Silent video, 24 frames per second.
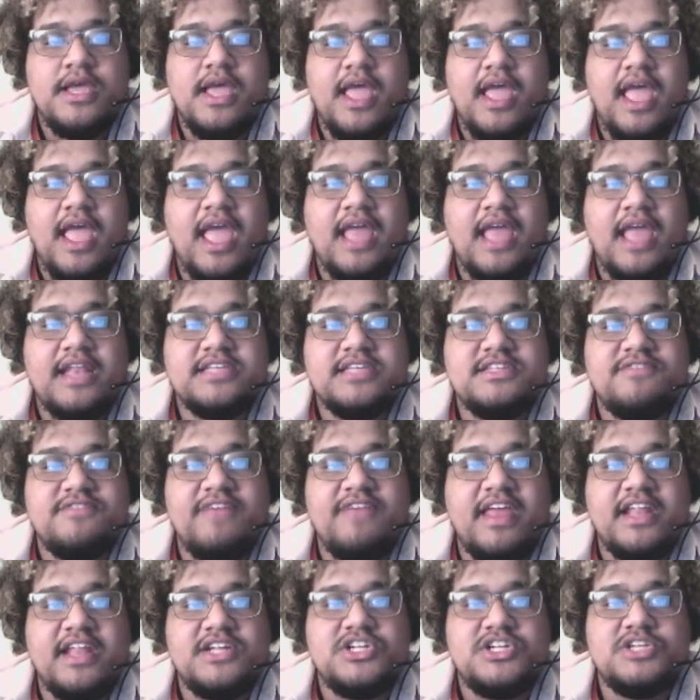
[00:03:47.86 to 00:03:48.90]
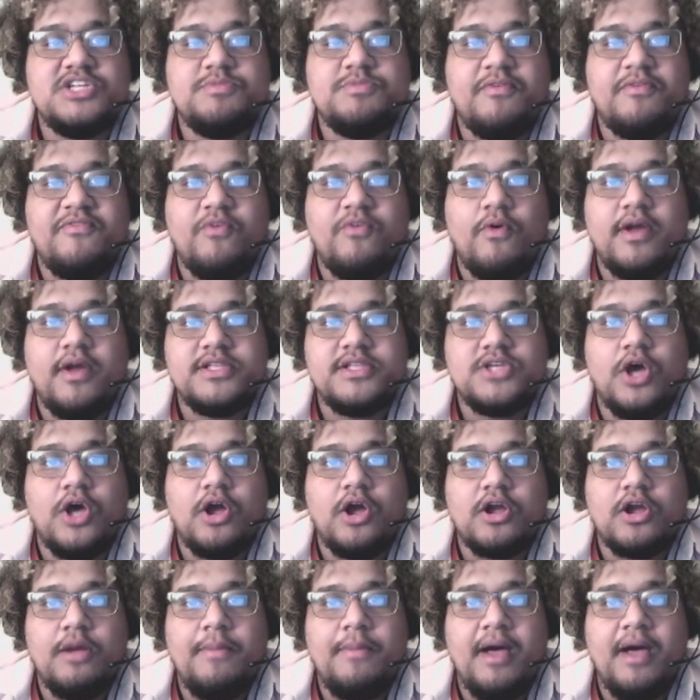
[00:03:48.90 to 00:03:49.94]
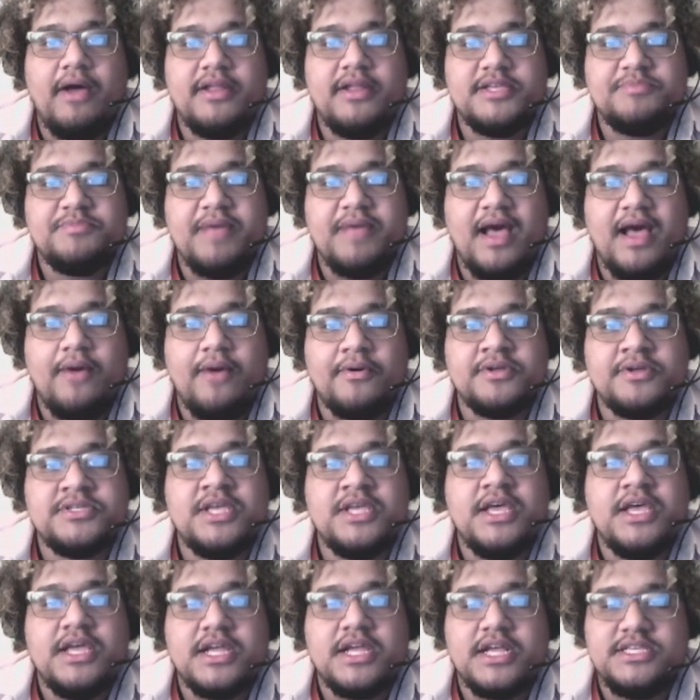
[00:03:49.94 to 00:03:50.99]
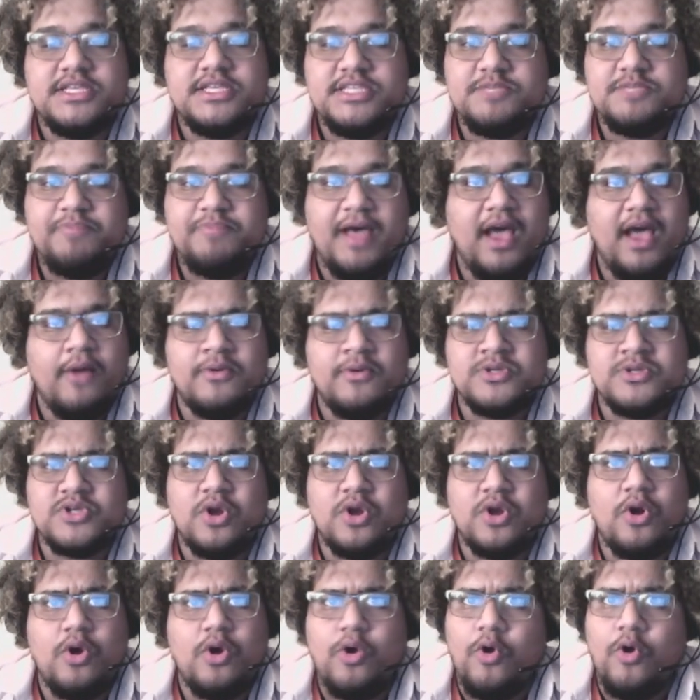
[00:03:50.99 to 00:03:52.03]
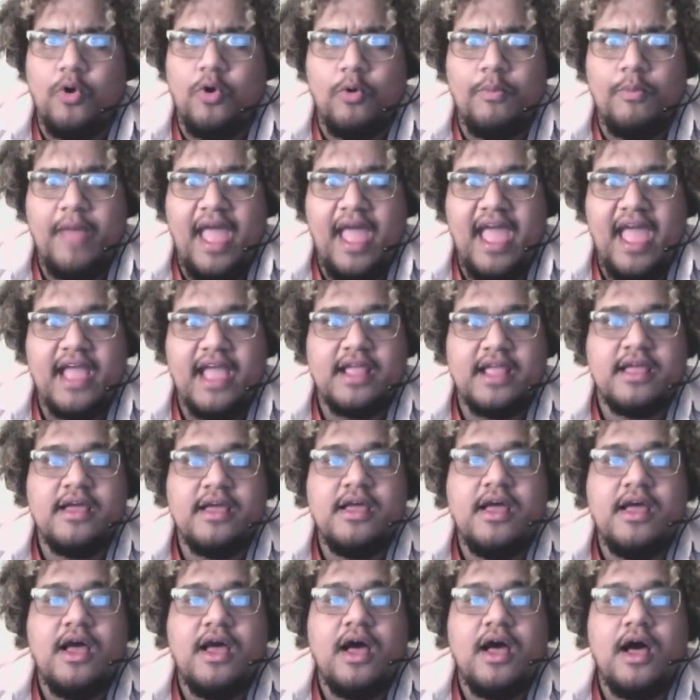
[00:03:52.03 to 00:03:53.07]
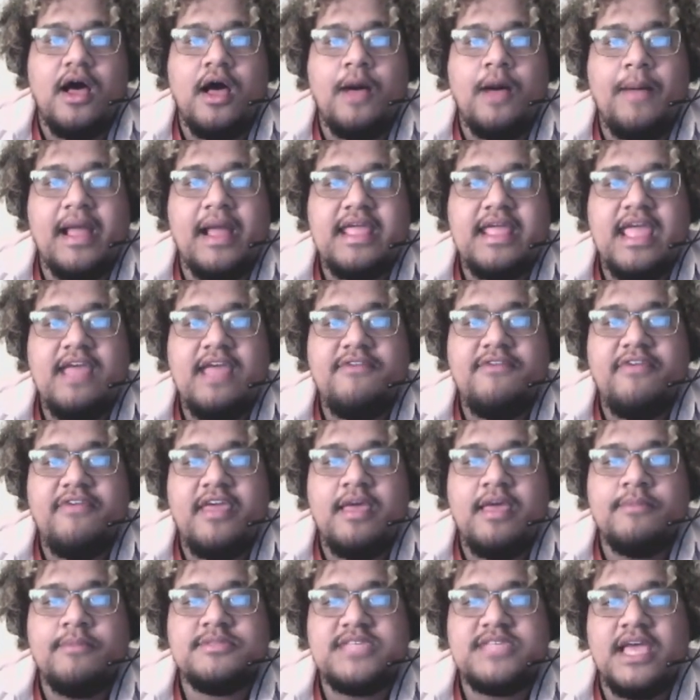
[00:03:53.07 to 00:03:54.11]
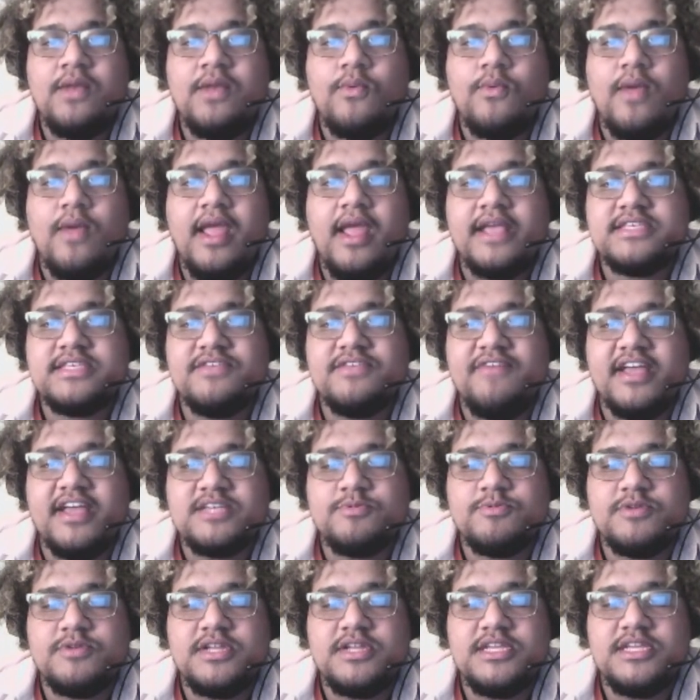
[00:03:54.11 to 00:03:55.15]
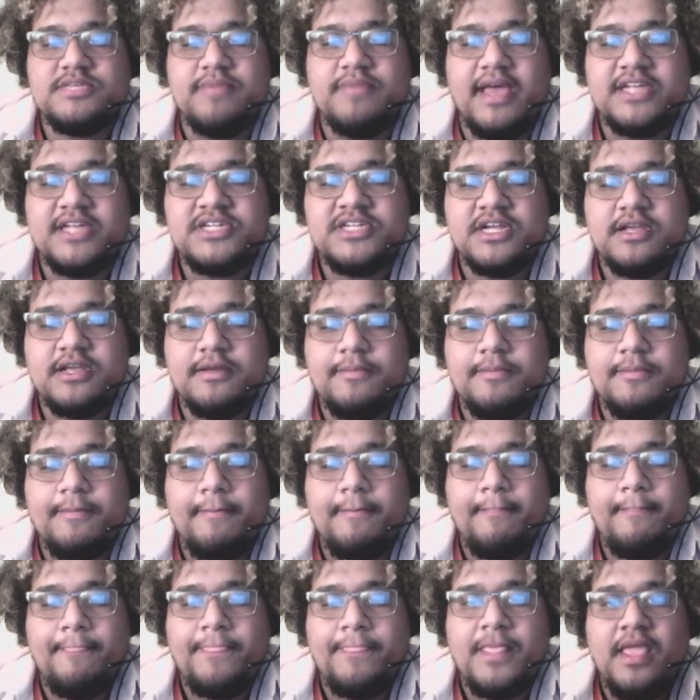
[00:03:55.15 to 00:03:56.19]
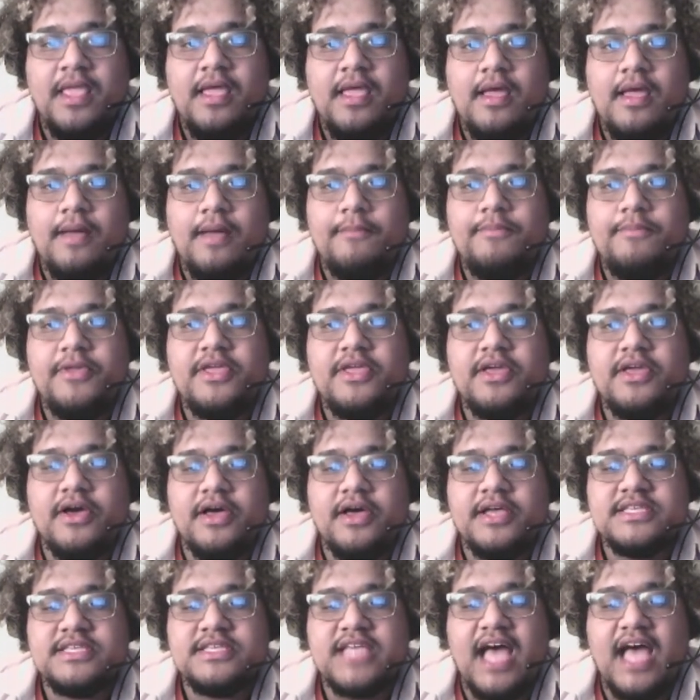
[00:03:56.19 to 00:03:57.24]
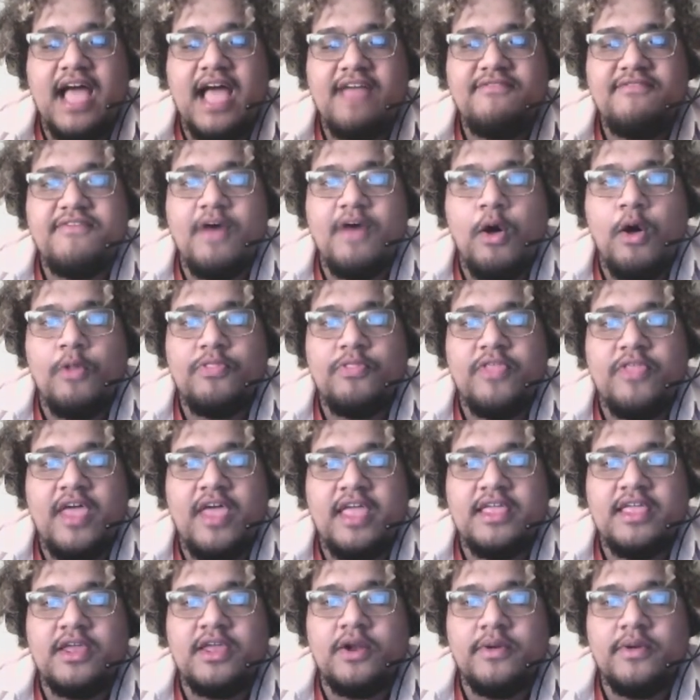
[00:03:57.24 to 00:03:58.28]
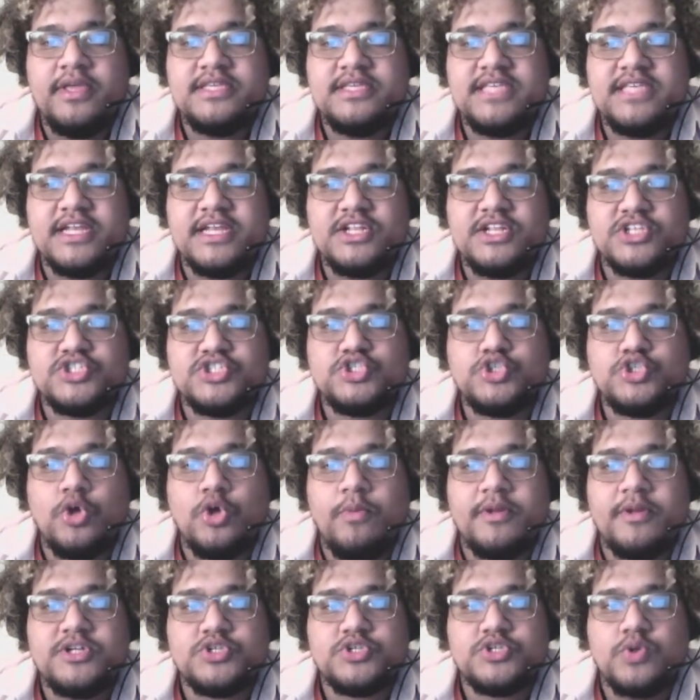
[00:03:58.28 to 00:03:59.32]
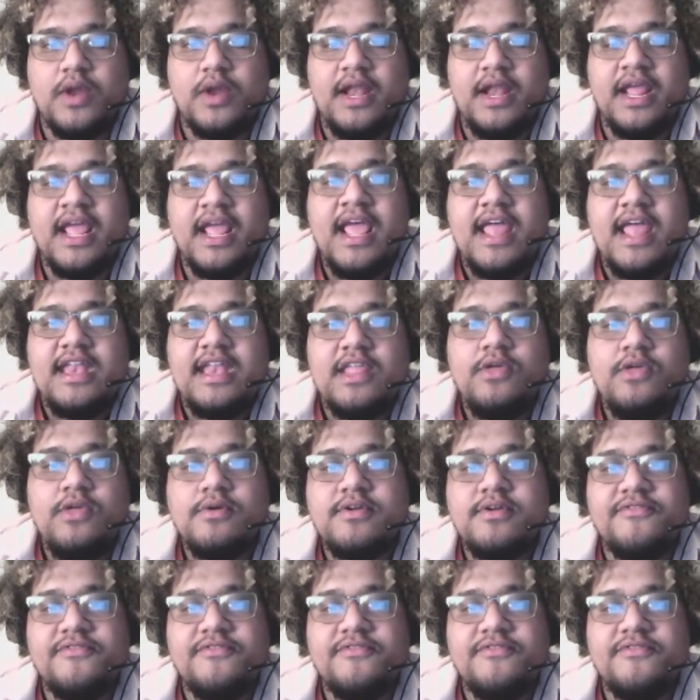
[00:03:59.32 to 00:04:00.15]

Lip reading: and his advantages before I talk about his powers, because his powers are a whole bag. I gave him 10 ranks of expertise magic because I felt that, you know, he's had so much training that you could